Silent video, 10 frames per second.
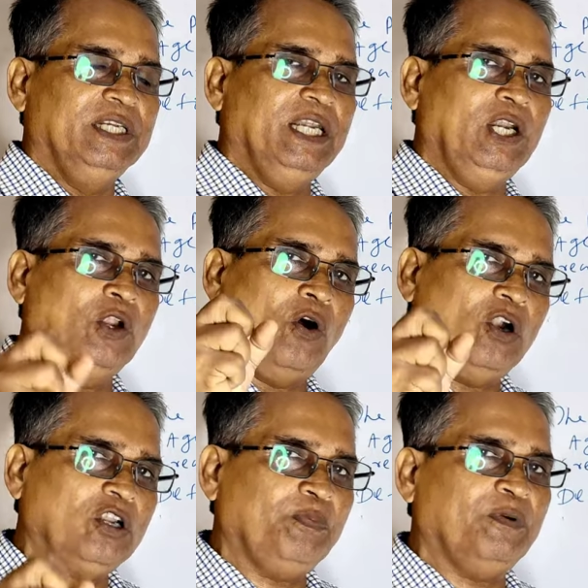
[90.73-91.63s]
a
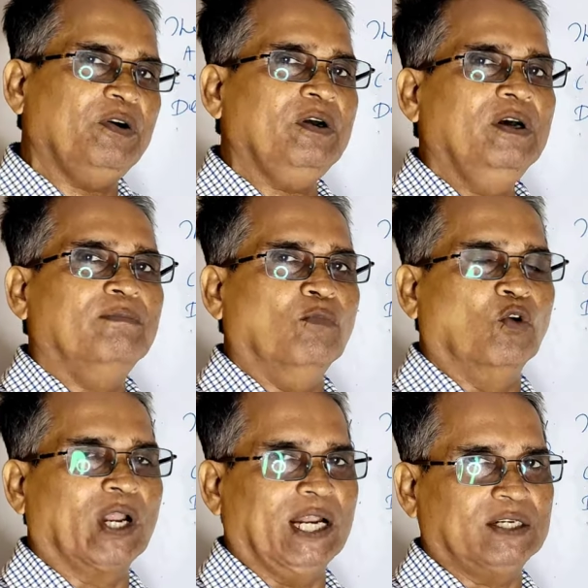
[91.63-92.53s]
lot of uh,
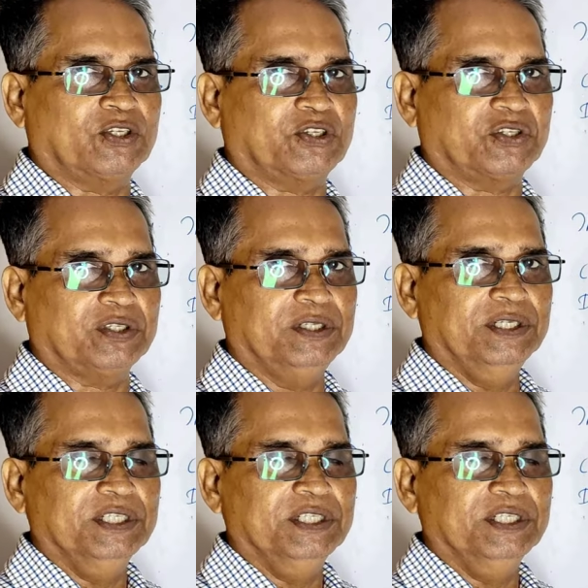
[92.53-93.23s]
morals.